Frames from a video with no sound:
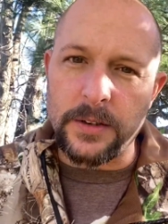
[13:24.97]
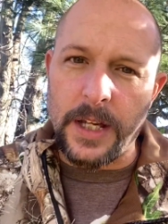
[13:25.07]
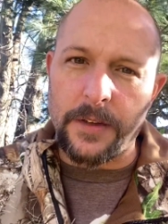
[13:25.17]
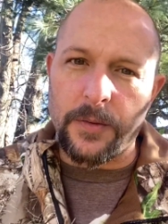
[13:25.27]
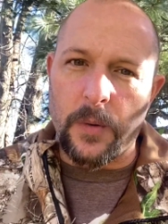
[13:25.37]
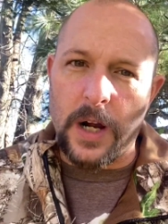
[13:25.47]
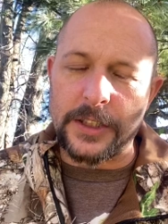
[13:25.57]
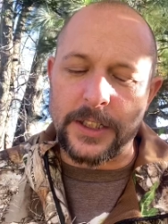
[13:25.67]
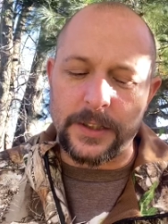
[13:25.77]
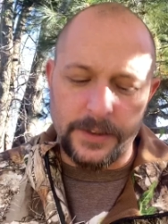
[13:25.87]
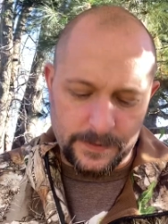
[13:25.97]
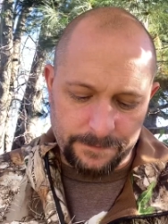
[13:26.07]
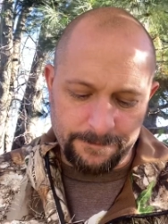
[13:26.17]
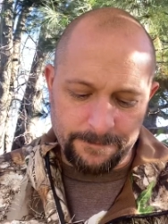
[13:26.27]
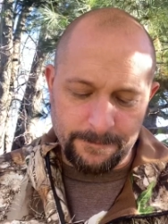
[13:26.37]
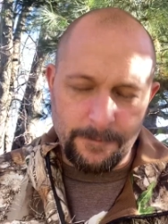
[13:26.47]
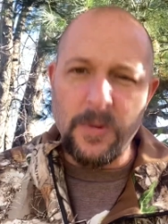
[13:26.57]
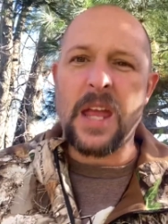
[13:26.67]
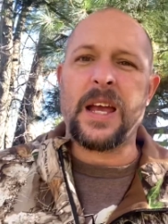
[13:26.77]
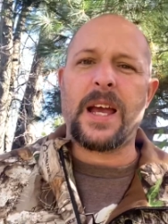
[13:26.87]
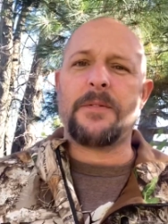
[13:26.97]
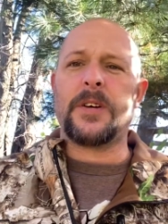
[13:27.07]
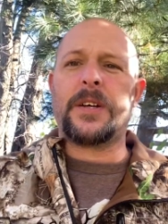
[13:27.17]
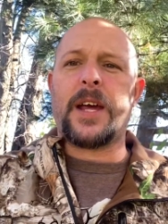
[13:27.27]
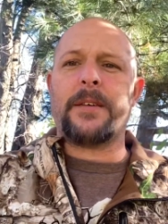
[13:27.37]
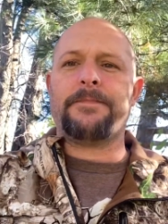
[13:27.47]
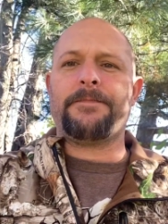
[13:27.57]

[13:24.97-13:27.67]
Thank you for watching. Have a good day.